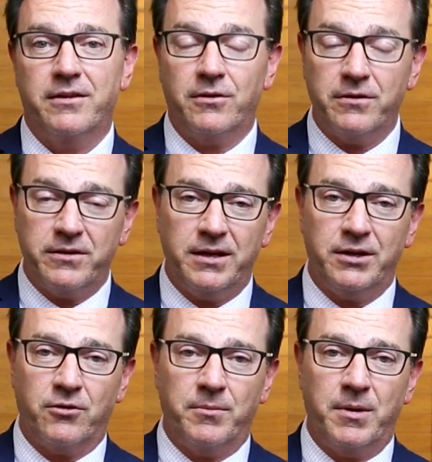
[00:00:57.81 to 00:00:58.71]
Third
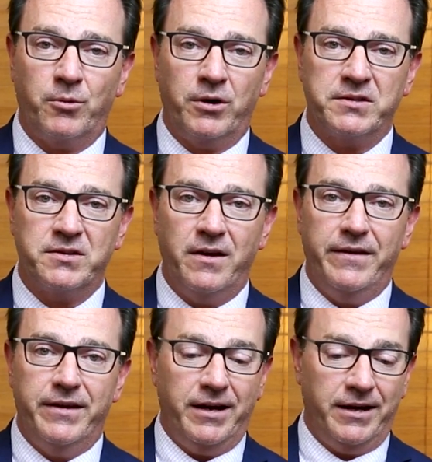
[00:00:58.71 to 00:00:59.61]
thing to remember is
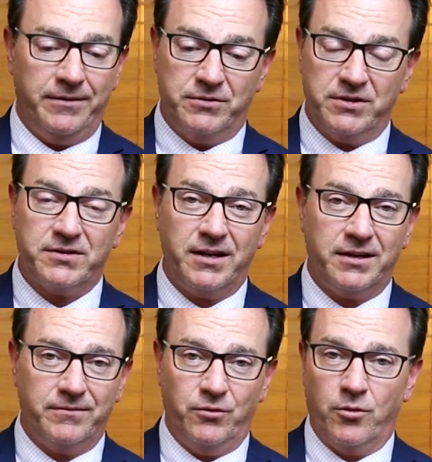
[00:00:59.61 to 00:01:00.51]
just
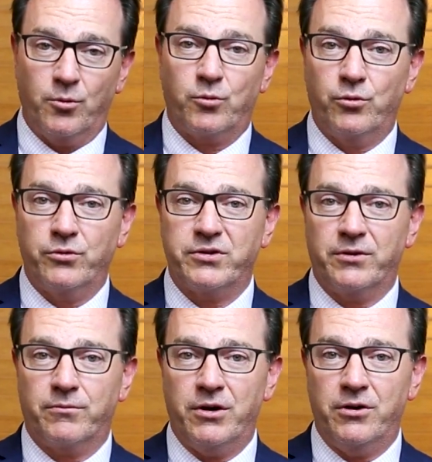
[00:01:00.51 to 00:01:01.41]
like normal rules of
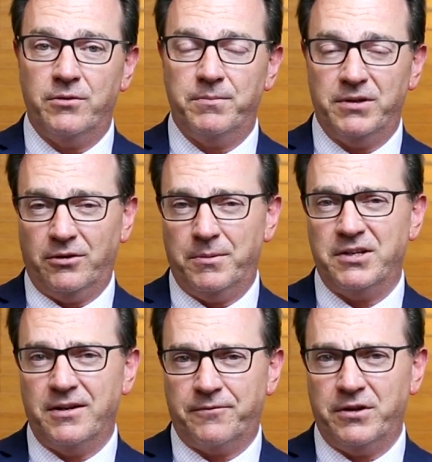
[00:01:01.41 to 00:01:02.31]
the road, a little
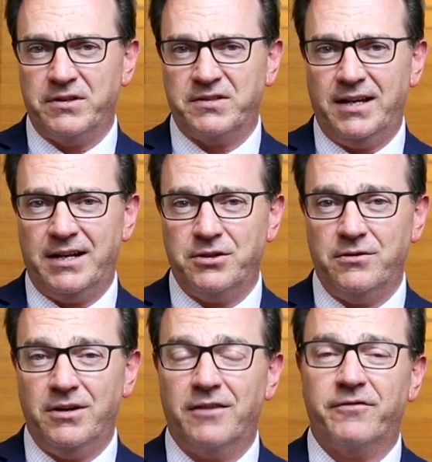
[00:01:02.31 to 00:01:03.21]
bit different in this
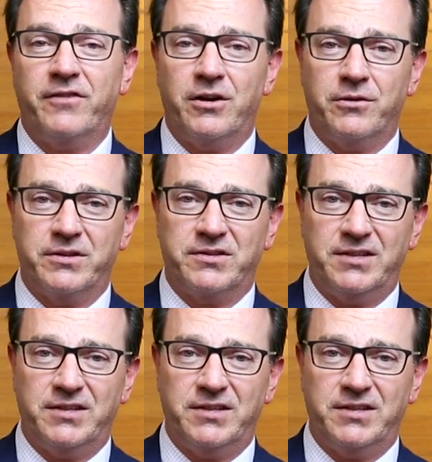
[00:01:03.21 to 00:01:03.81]
statute, you got to follow the